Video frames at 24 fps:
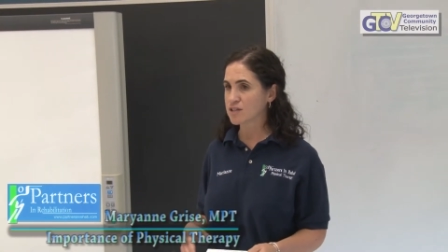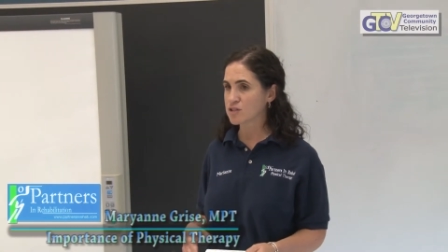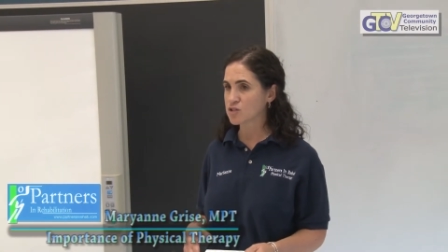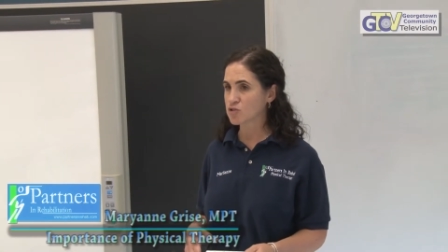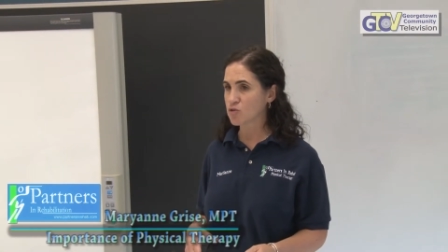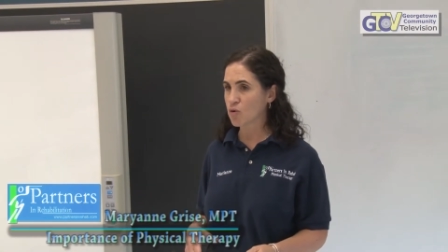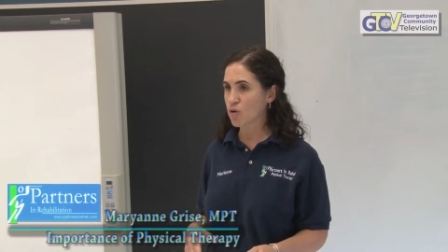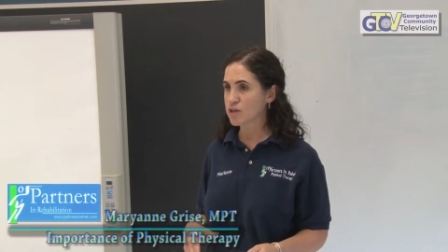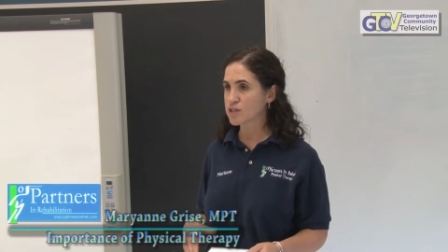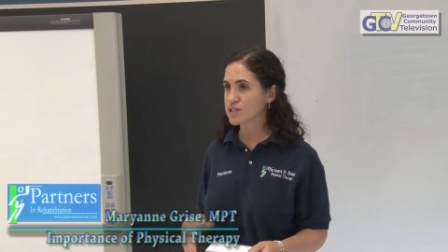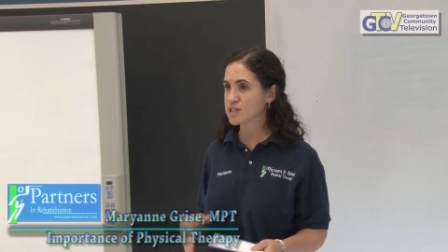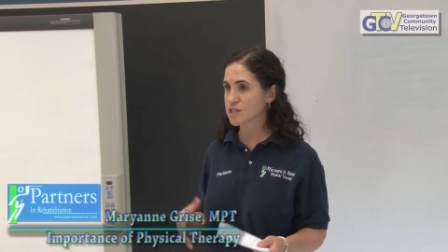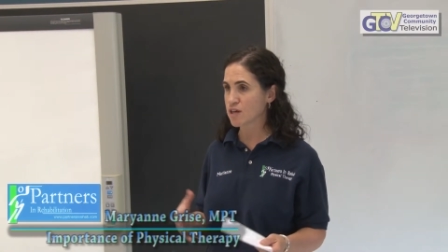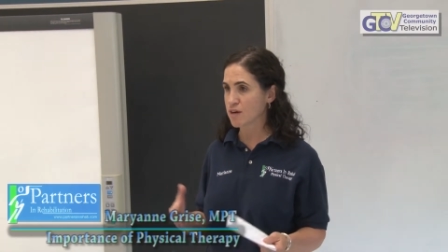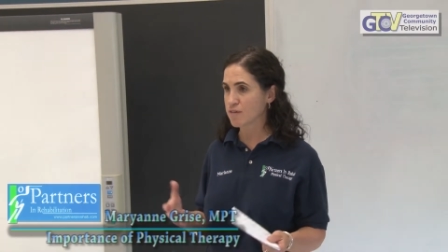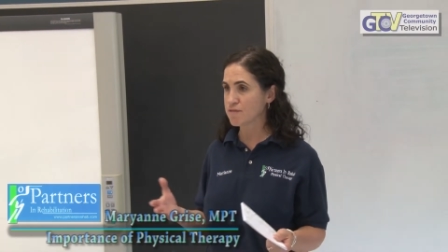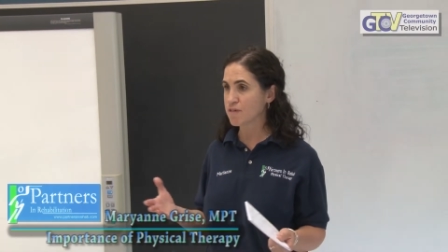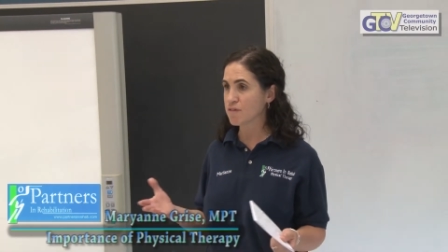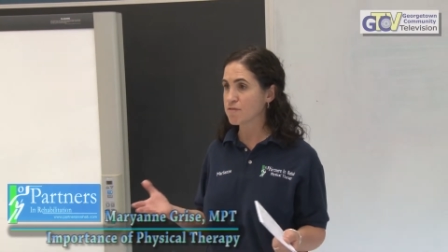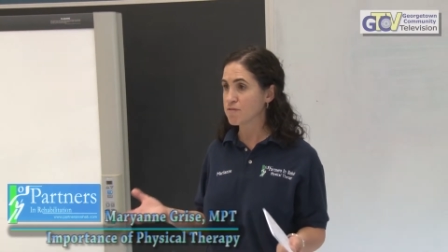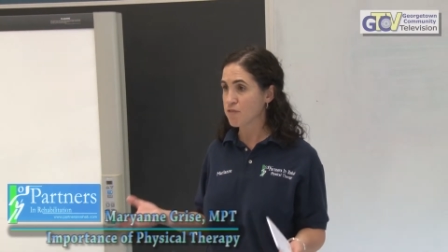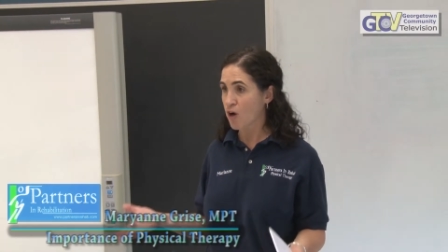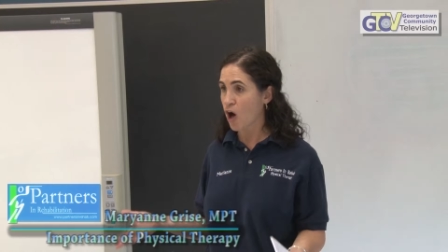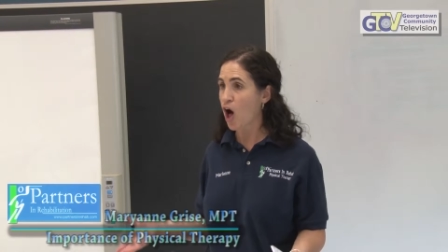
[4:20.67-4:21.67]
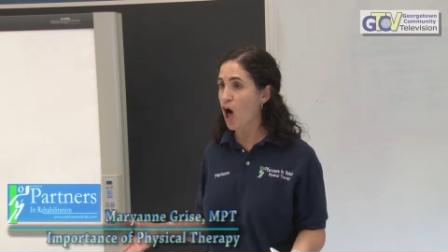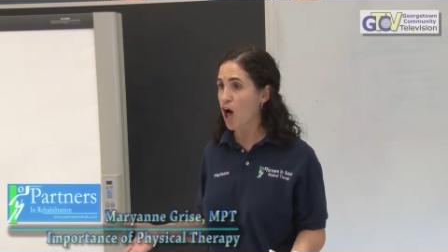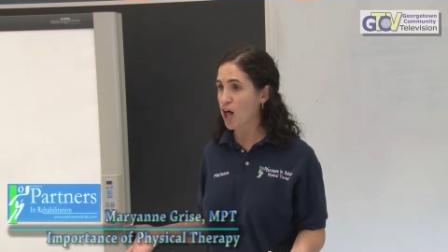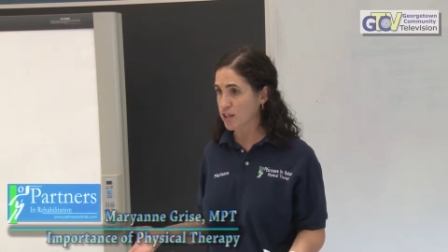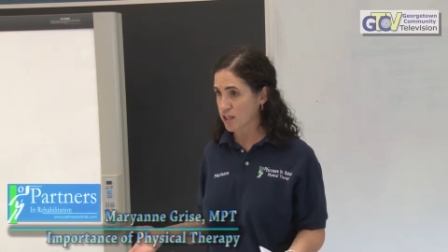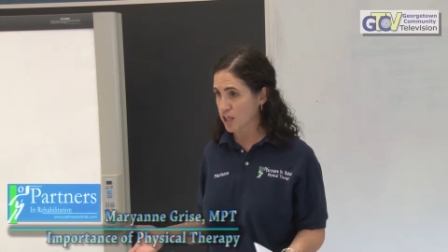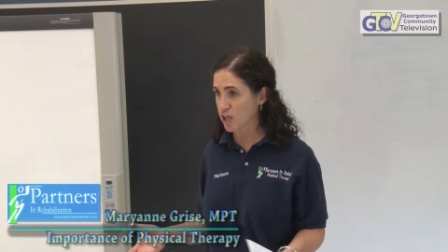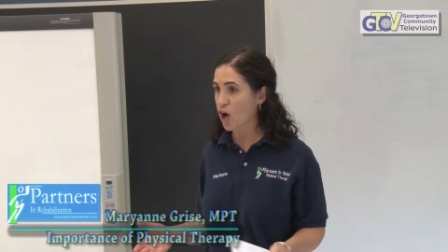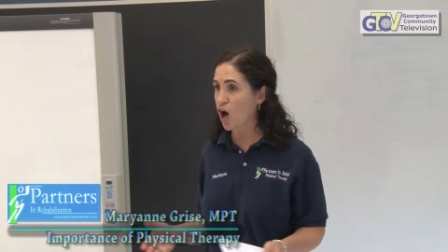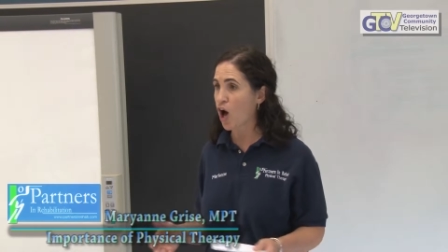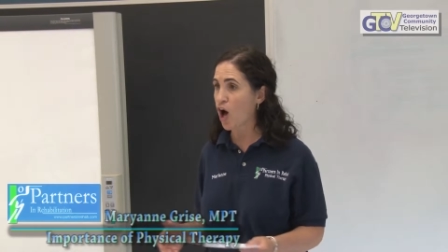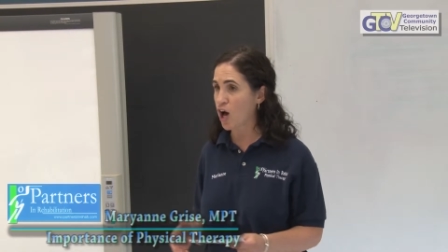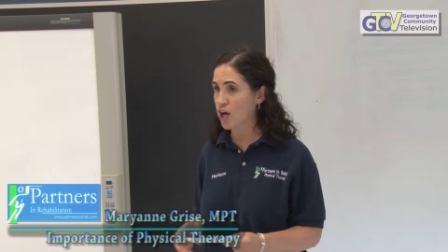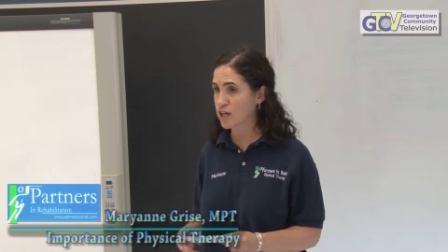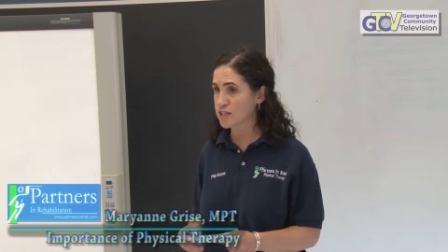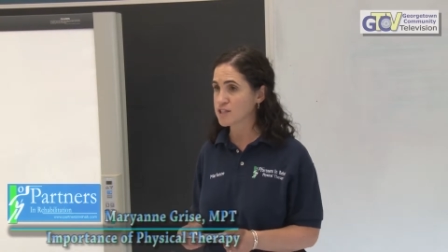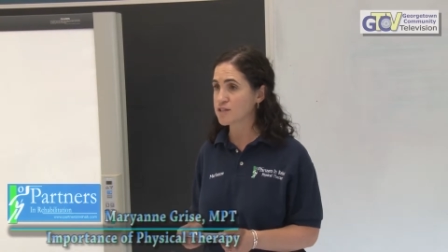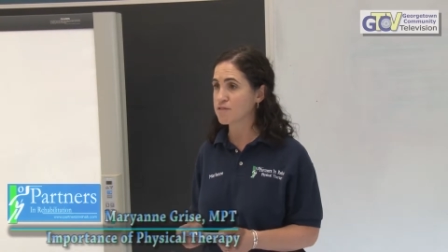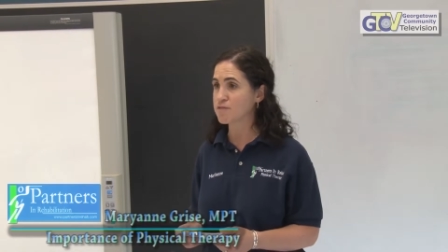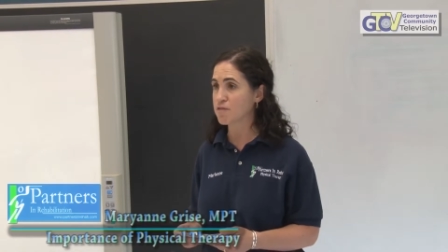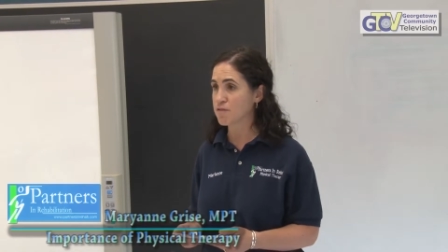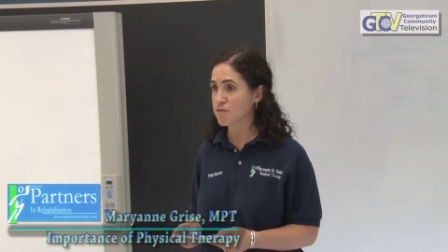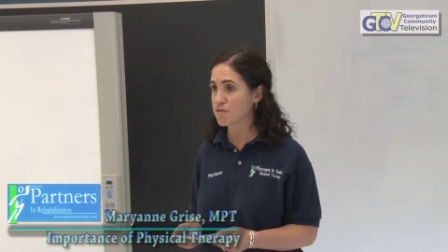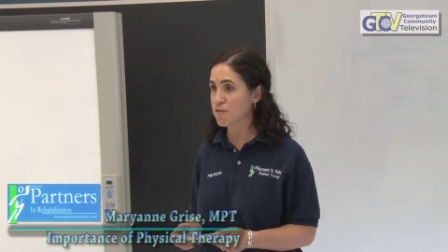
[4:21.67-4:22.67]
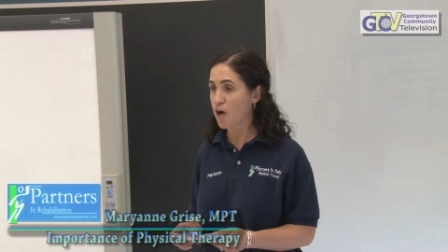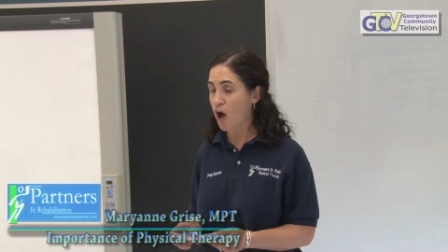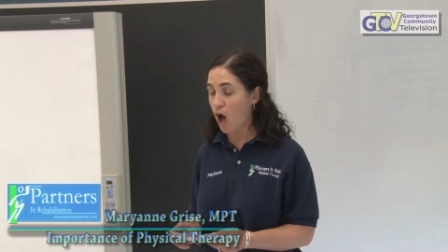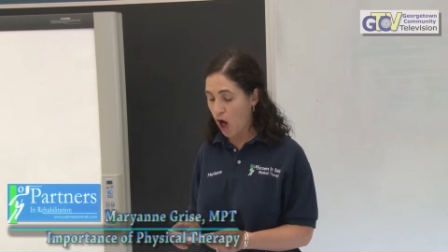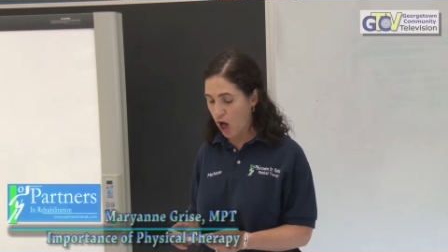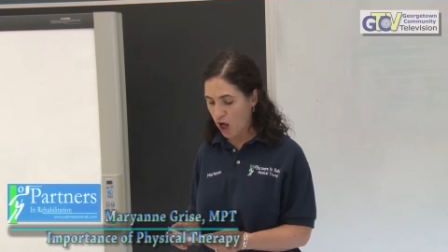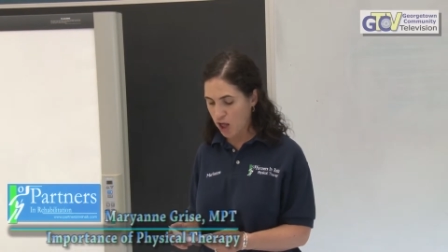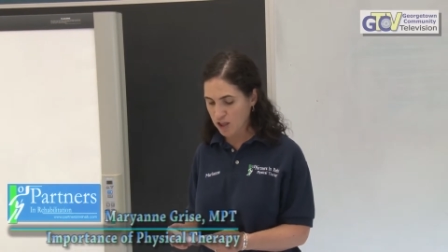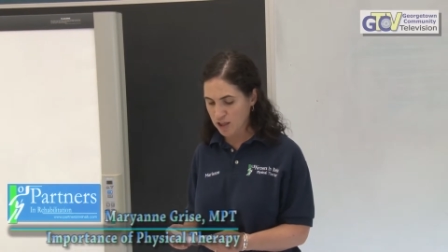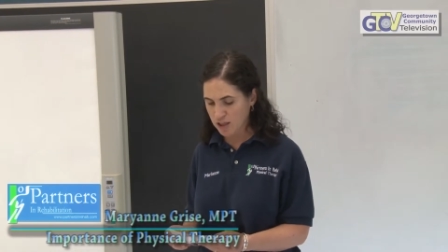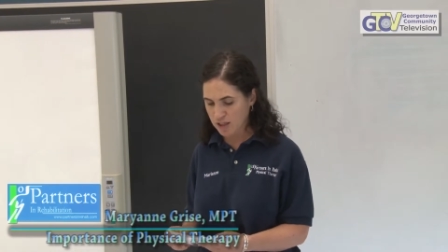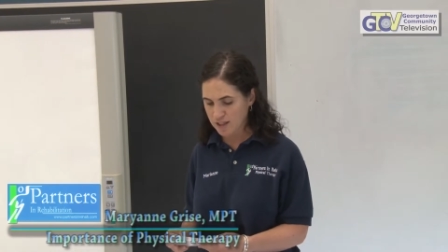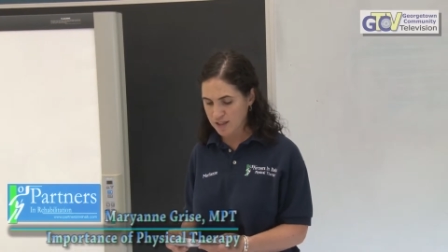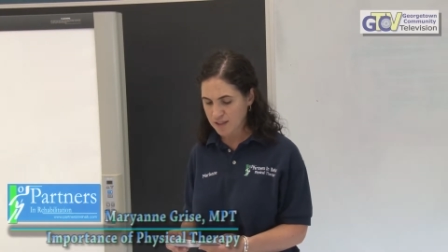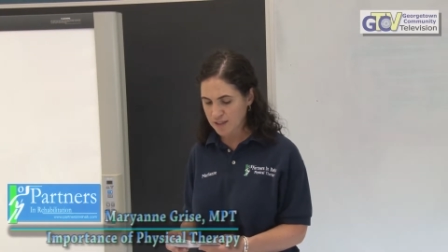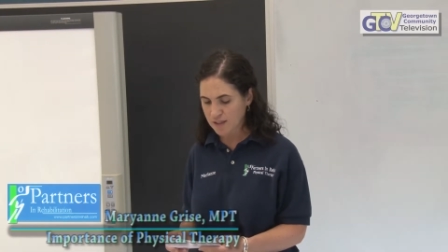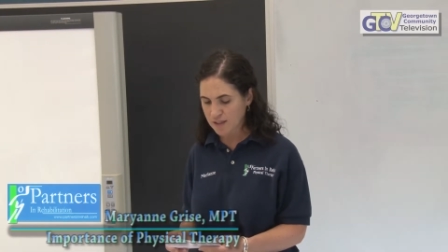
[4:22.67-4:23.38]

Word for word: source of a fall, a cause of a fall.